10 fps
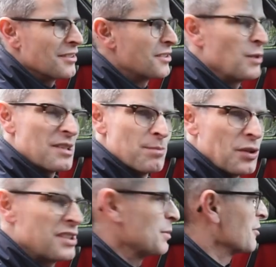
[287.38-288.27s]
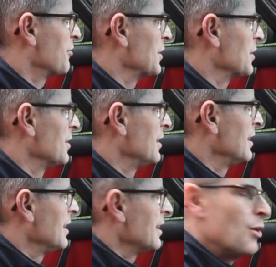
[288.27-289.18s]
switch possible for your
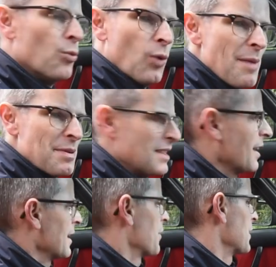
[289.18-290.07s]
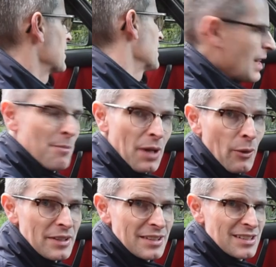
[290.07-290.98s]
wiper delay, I think, and
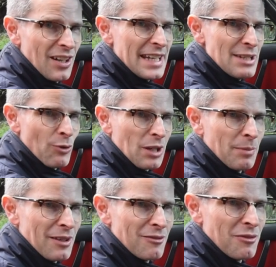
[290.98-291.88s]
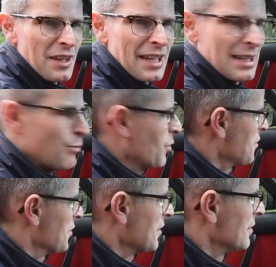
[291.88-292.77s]
below it a tiny rocker button for the headlamp
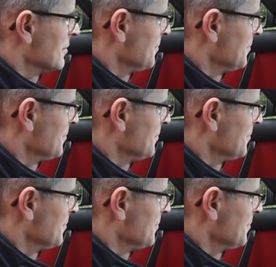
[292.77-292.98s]
washers.